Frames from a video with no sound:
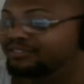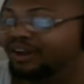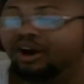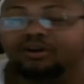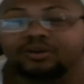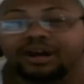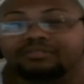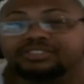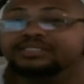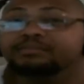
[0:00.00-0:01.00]
If y'all
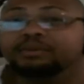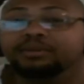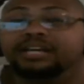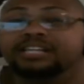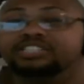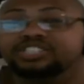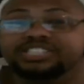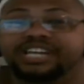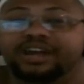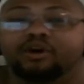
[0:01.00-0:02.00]
ever see me play
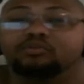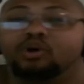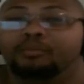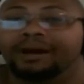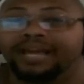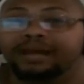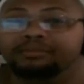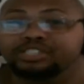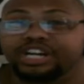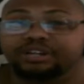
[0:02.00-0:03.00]
GTA over on my
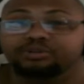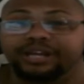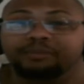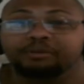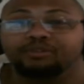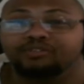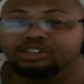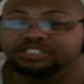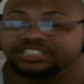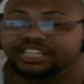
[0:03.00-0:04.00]
gaming channel, Gaming with
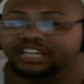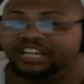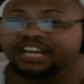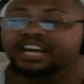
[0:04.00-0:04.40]
RC,